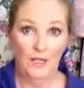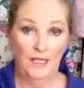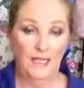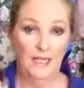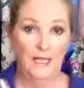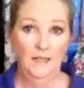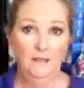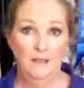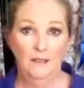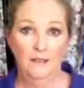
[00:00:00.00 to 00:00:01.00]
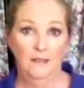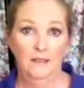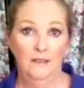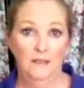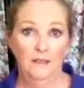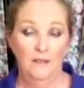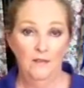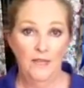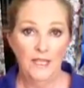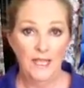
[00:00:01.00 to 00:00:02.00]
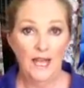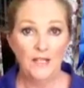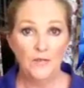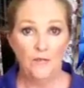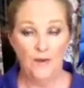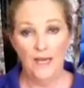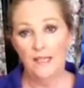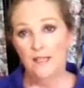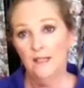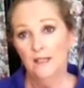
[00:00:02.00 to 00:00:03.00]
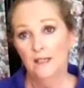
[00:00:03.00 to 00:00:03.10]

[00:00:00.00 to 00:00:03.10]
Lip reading: Elixir, this has fixed